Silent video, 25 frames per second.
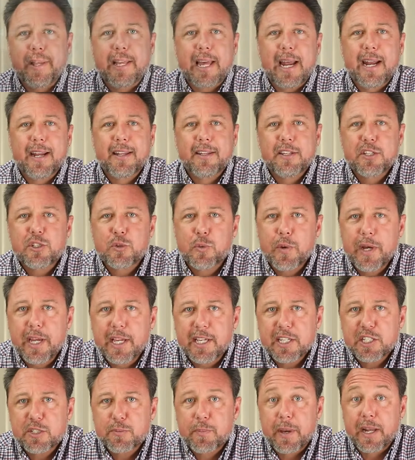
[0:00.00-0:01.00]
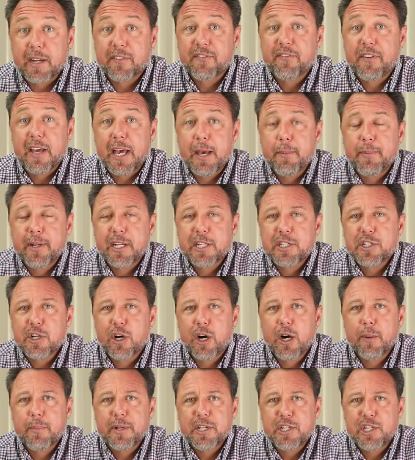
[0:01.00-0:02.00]
Katter this week has spent a fair bit of
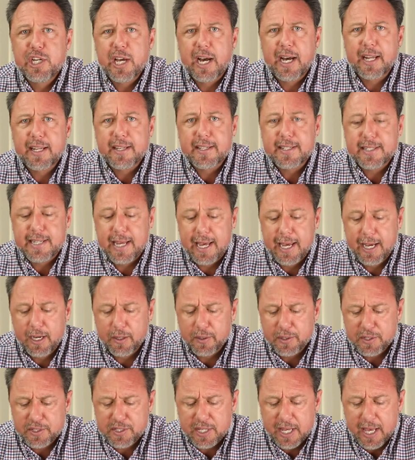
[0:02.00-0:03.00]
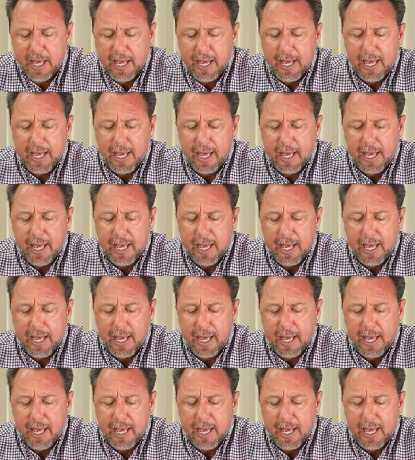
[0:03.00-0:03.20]
time in Charters Towers,